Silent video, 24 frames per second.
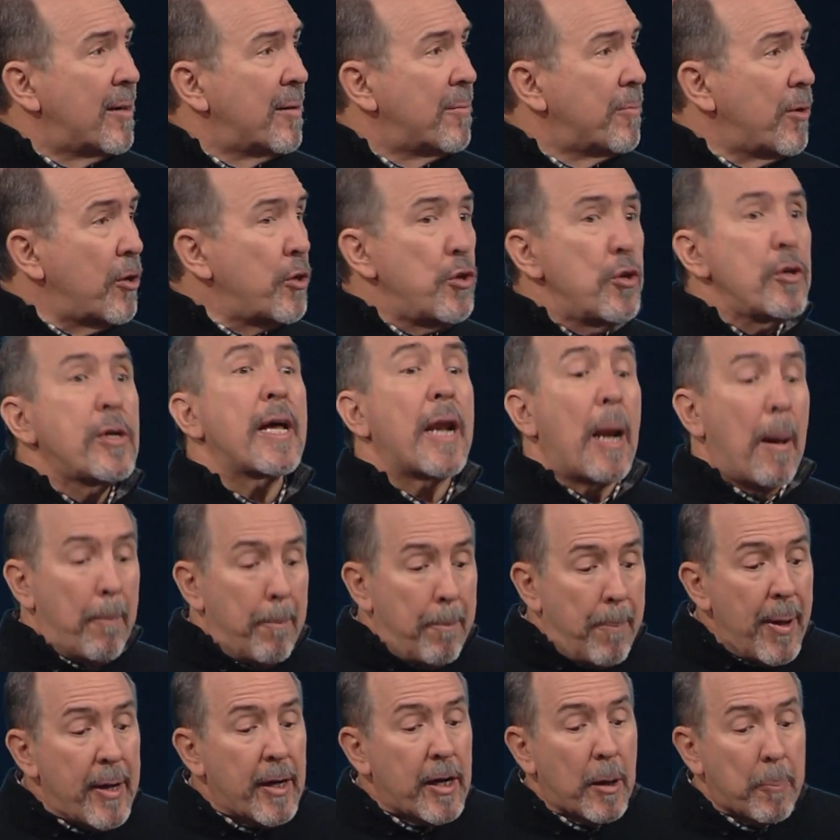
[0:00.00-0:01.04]
bro, you got a
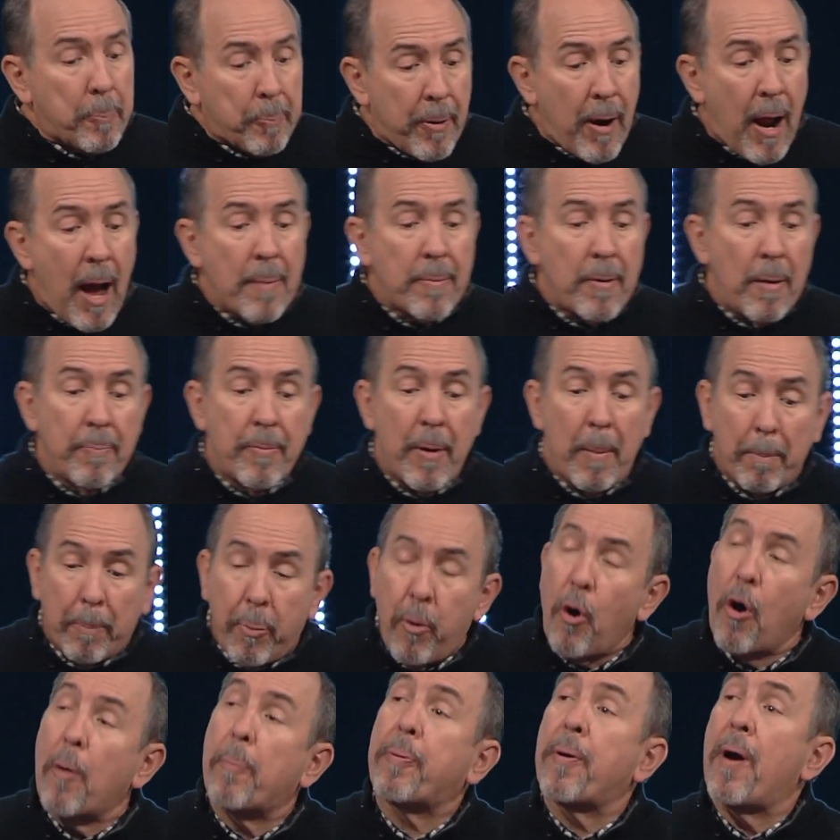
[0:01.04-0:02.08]
bigger problem than
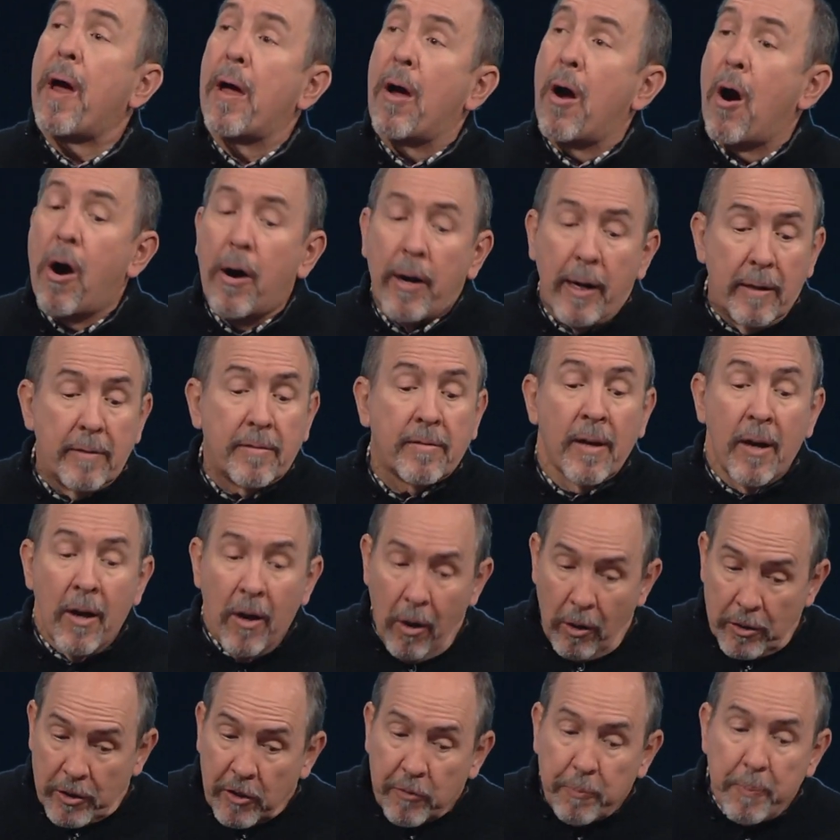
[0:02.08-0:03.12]
poor priorities
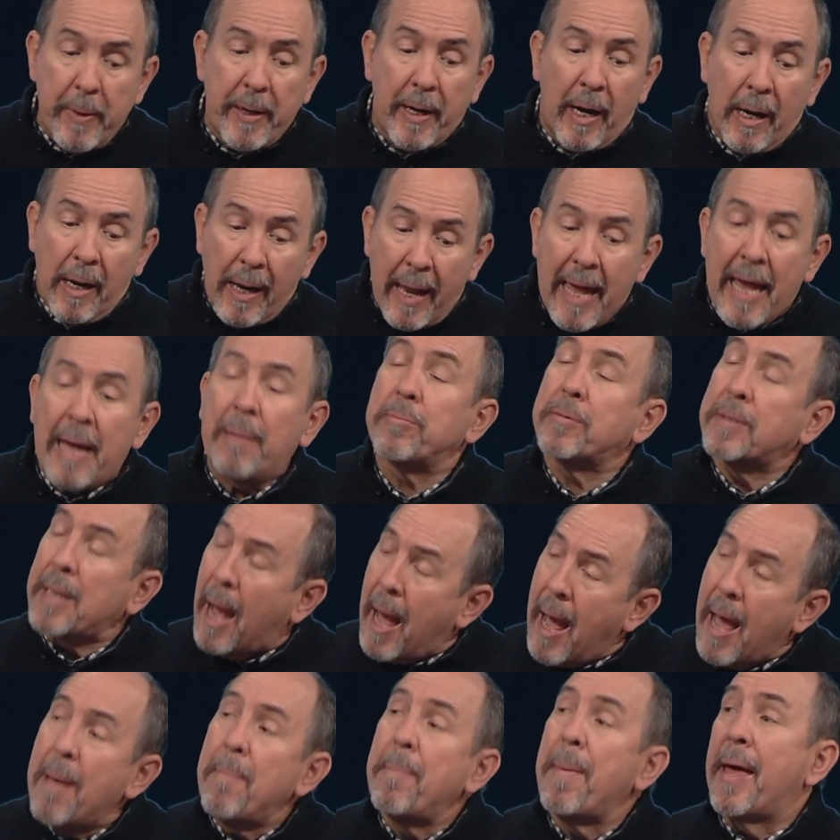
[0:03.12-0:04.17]
or just being a lame
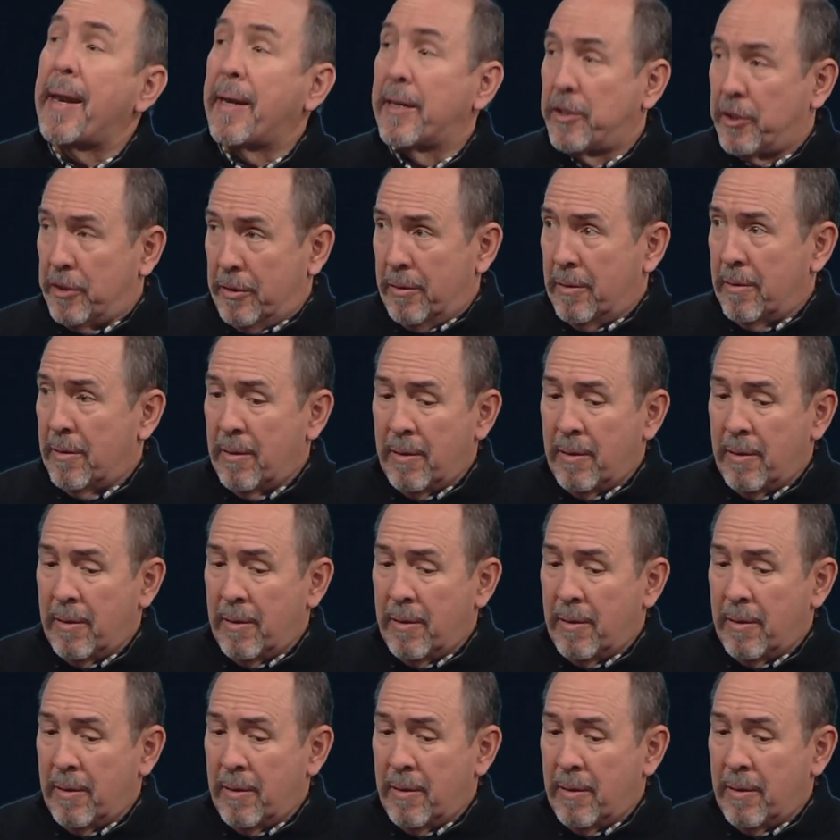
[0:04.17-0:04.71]
time manager.